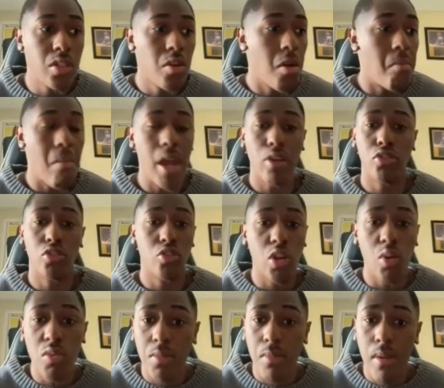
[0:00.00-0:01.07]
Michael Jordan was a
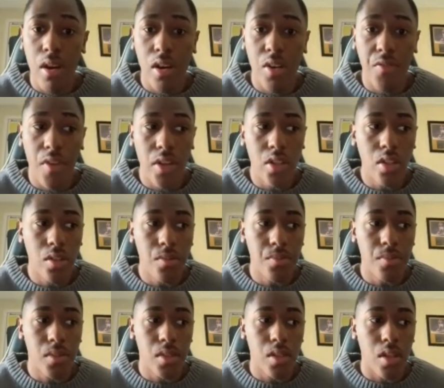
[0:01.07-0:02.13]
better defender.
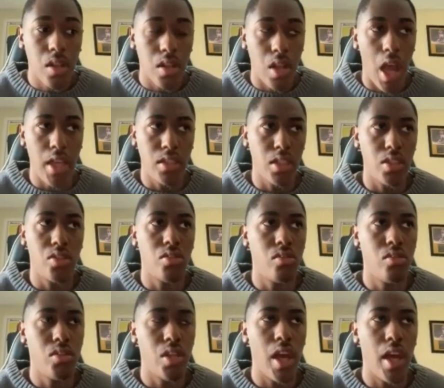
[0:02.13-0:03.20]
I say,
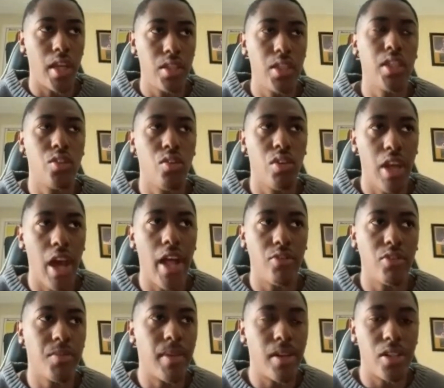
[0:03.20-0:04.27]
yeah, I said Tony Allen was a
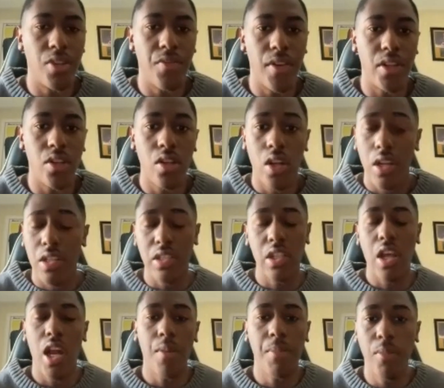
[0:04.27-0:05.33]
better defender. There's a lot of
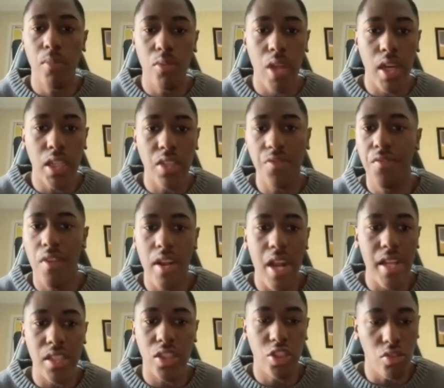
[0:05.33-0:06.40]
people that could defend as a
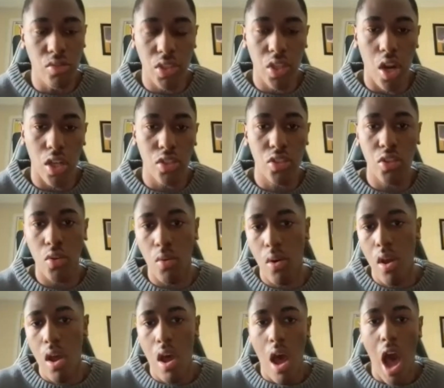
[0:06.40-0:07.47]
shooting guard, so
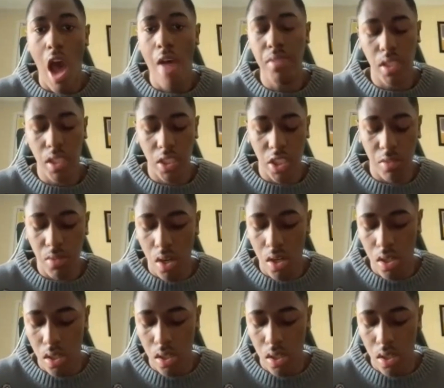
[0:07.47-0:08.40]
I'm taking James Harden.